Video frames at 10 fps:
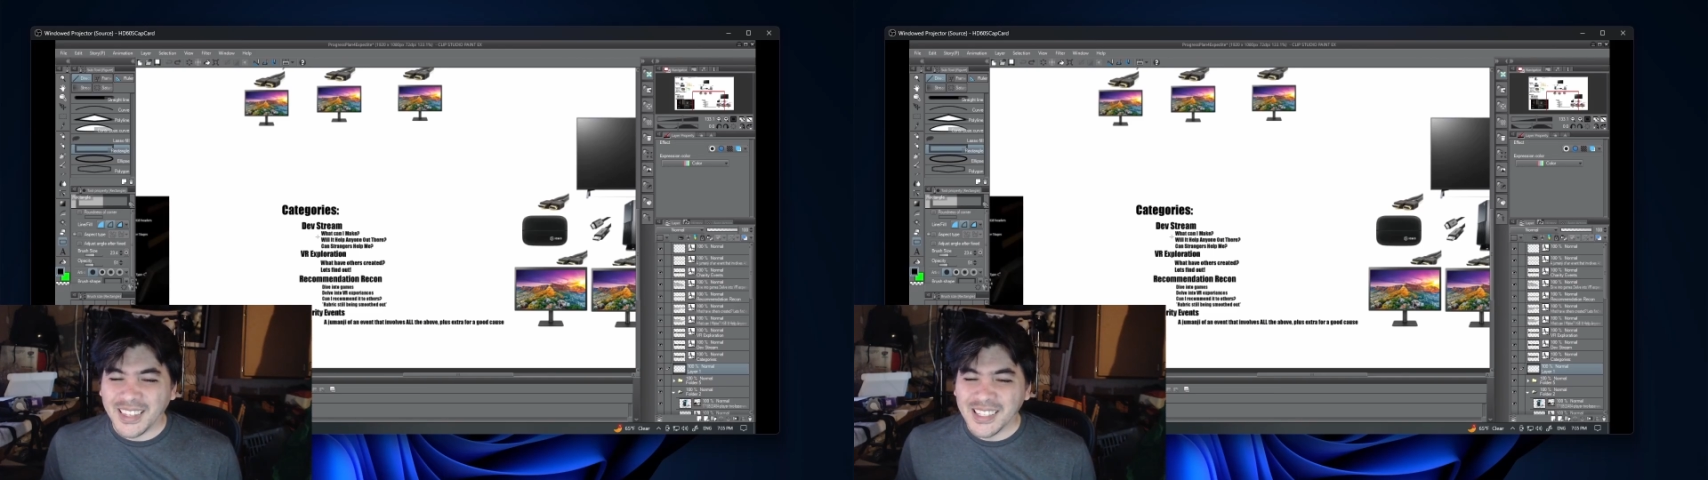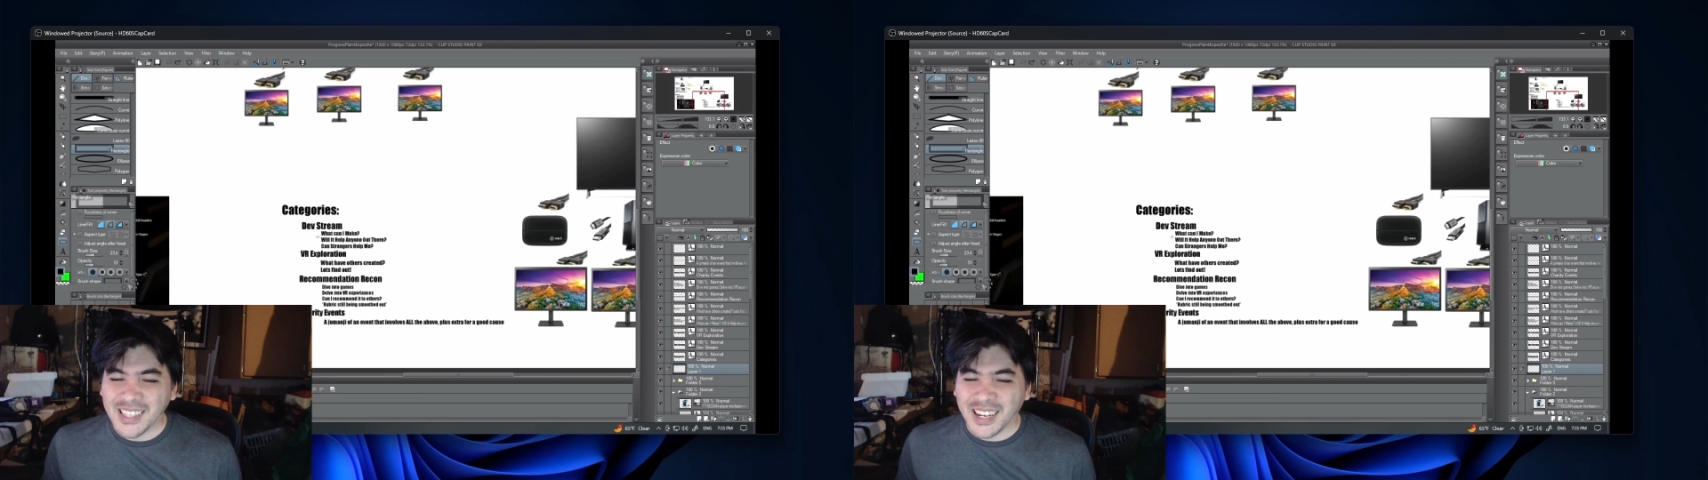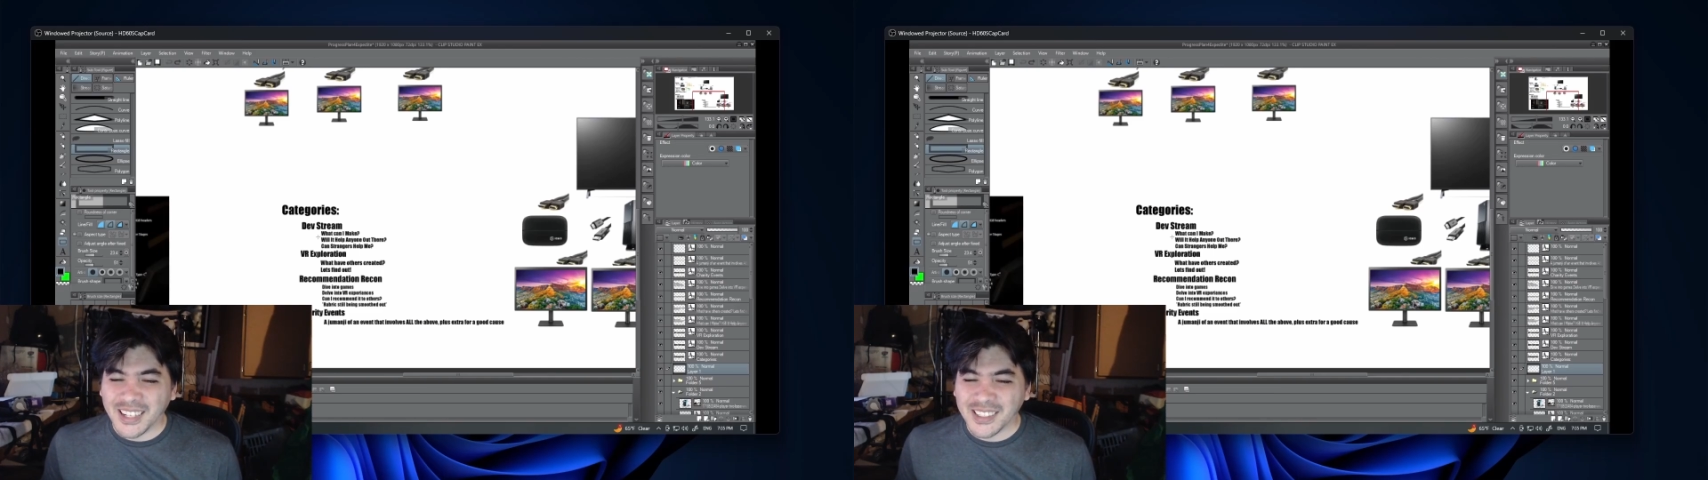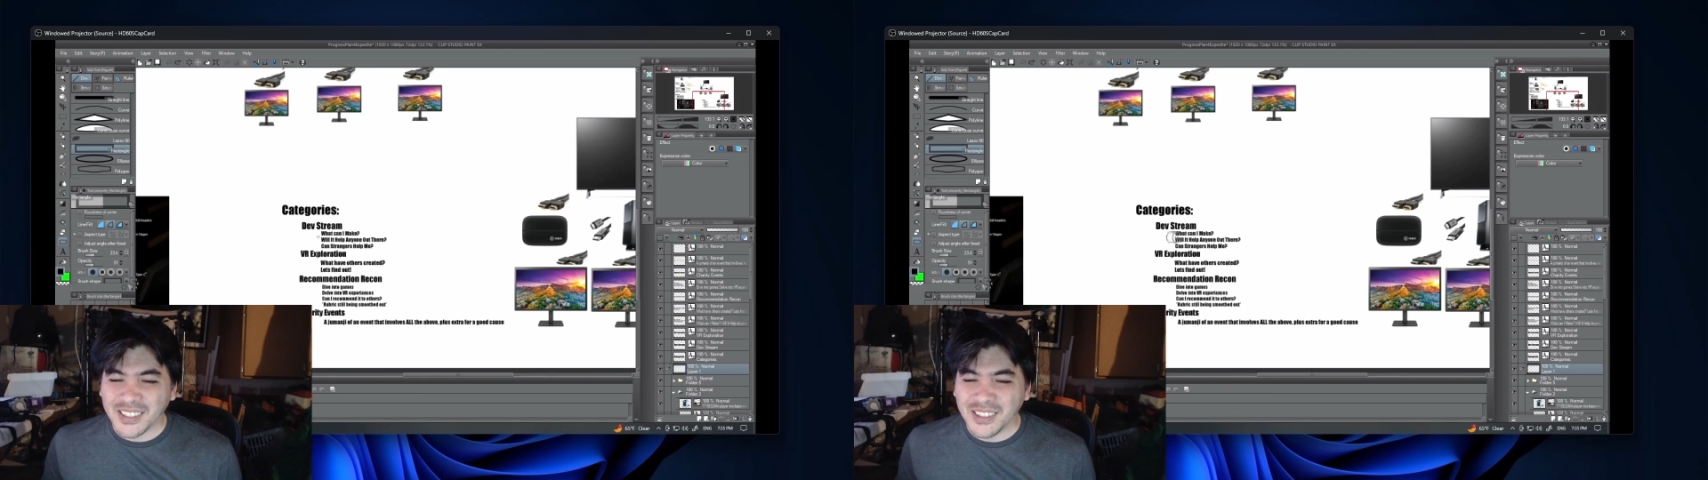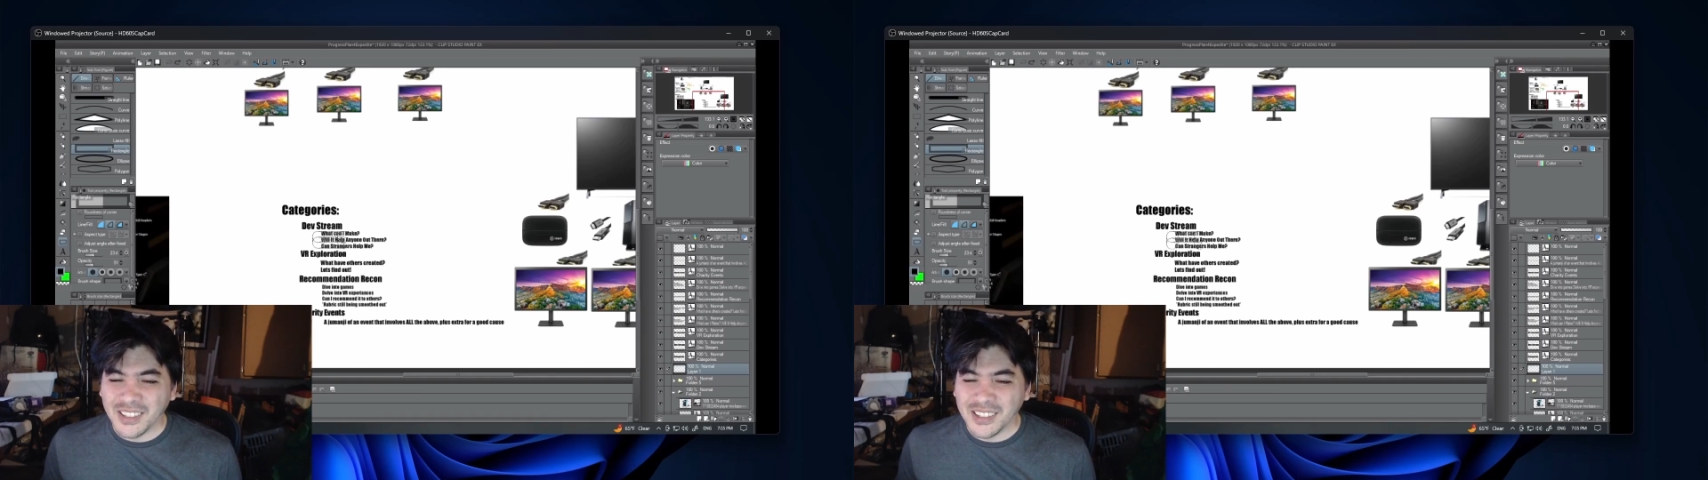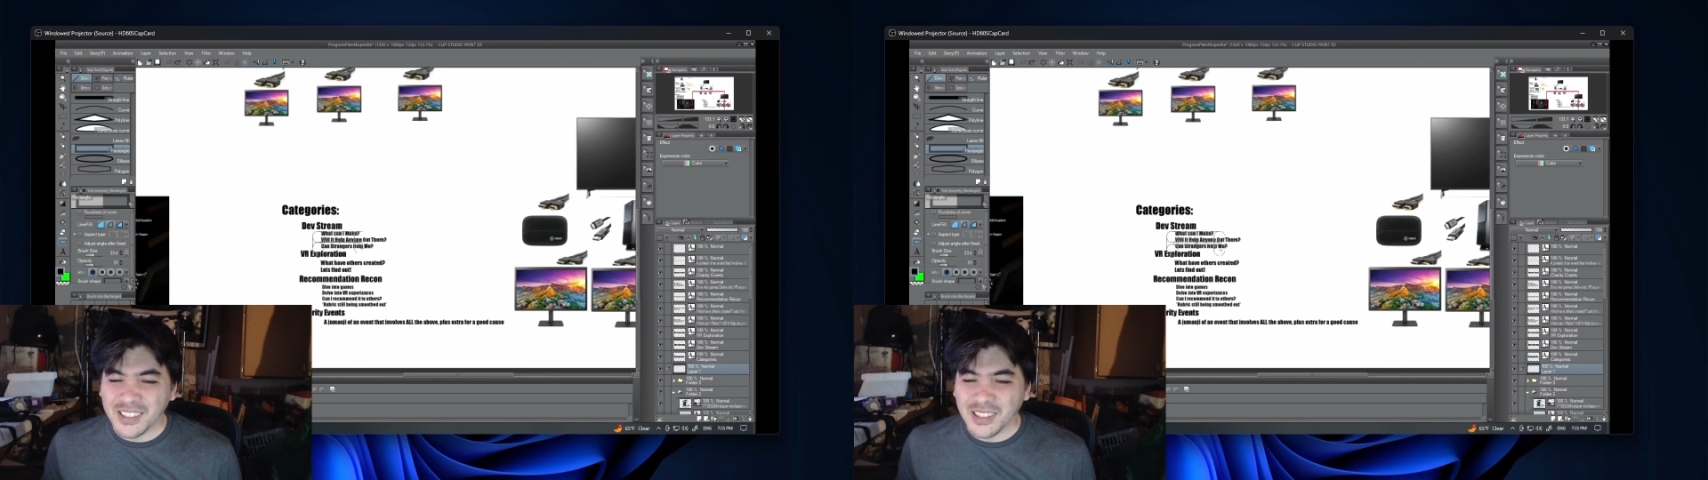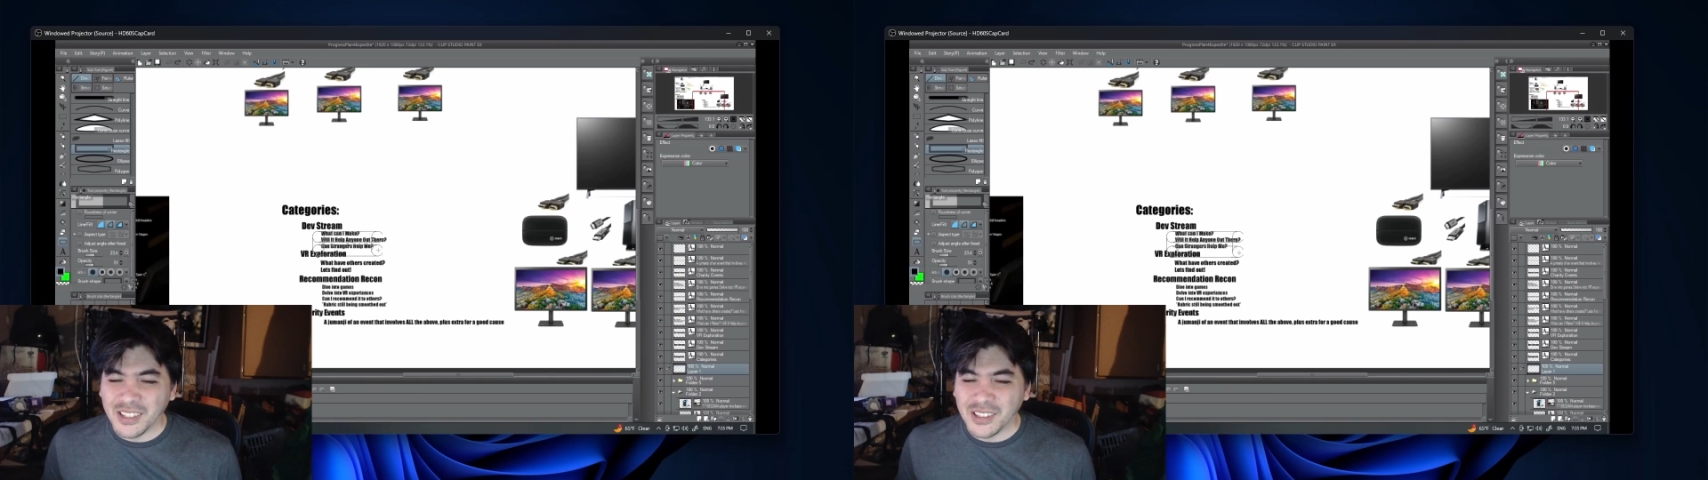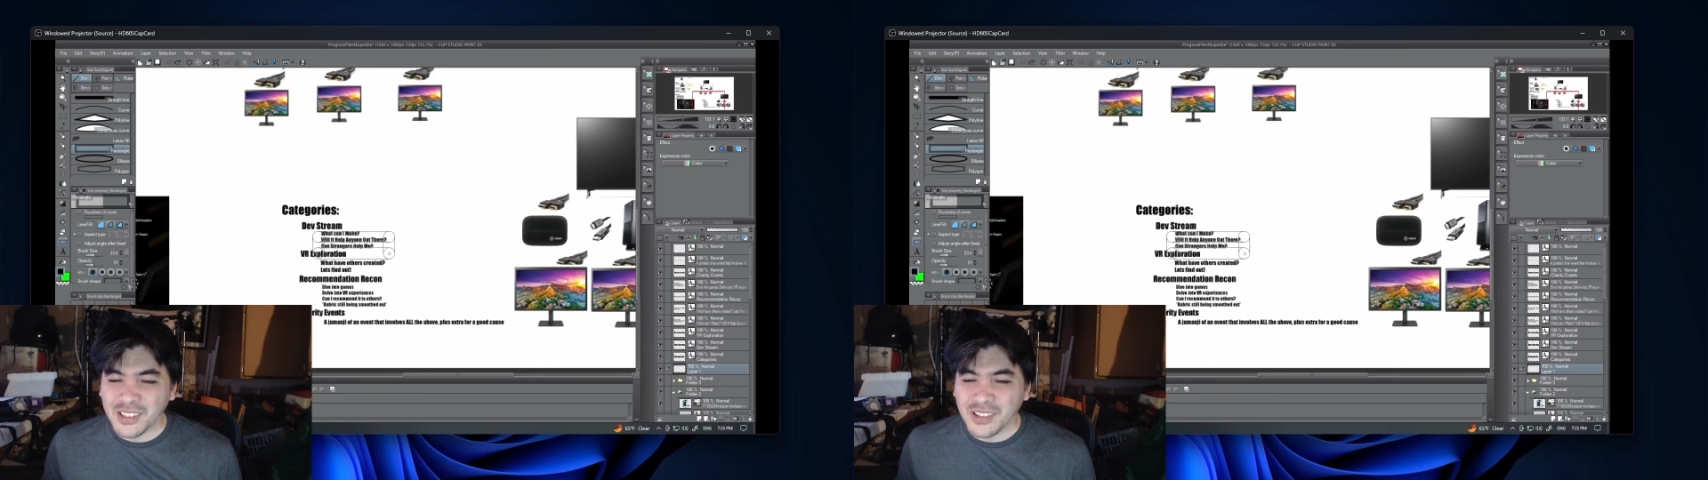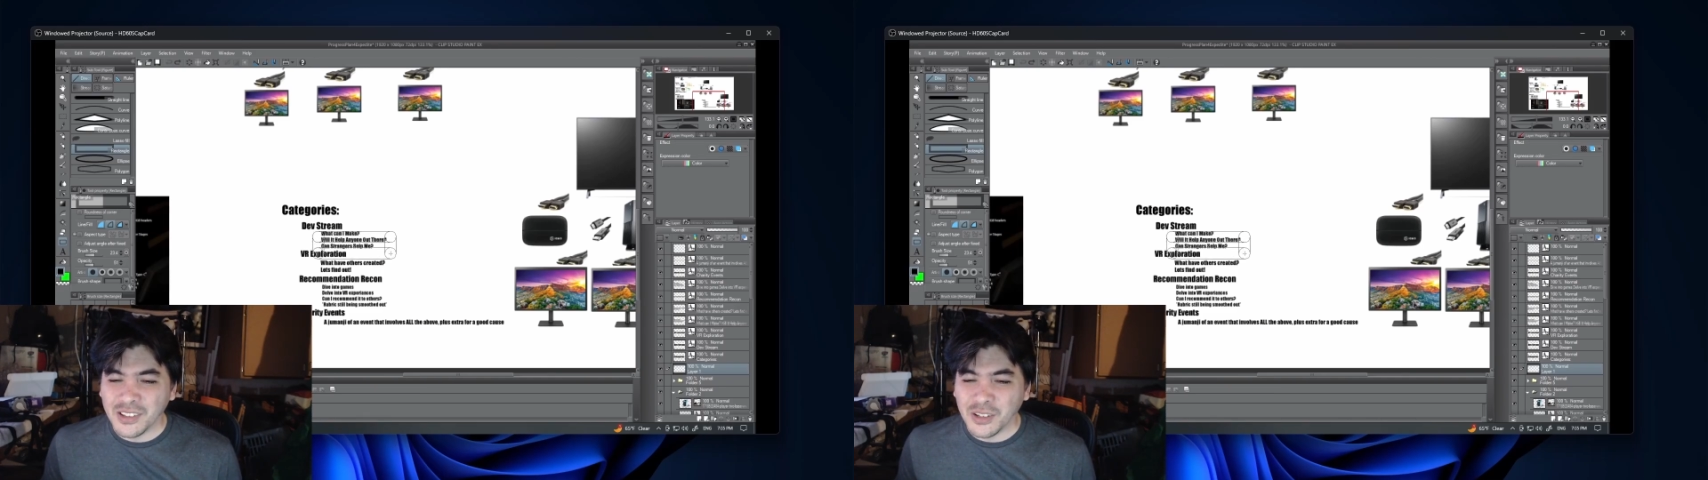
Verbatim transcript: these last these these